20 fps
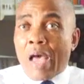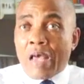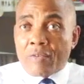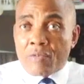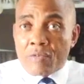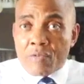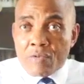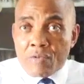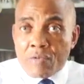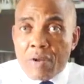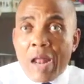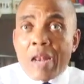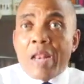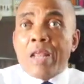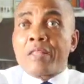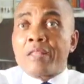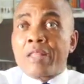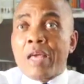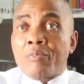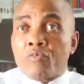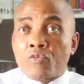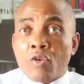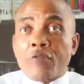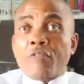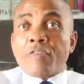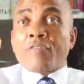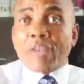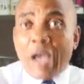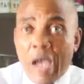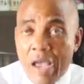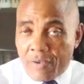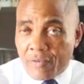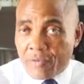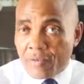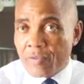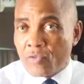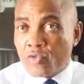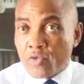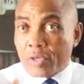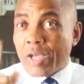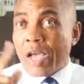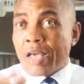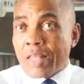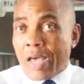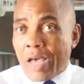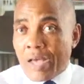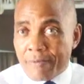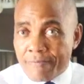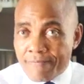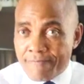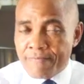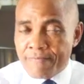has rallied them to exercise together.